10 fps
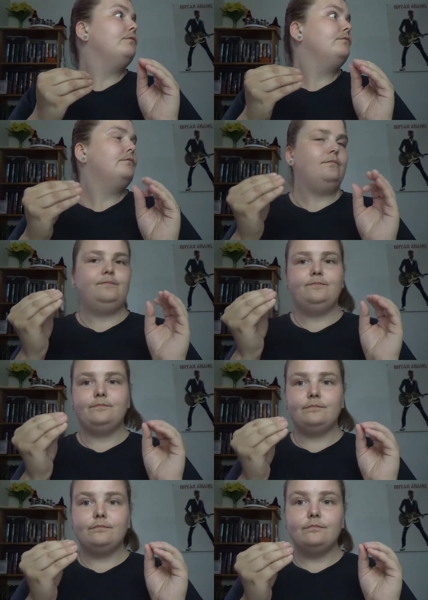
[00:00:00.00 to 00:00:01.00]

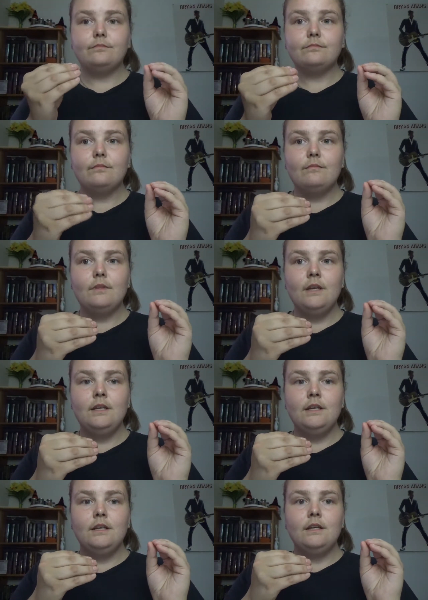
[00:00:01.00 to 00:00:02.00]

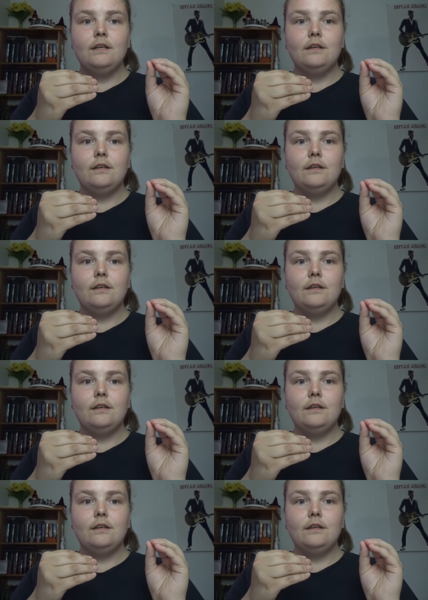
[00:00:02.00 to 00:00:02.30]
No one is speaking in this clip.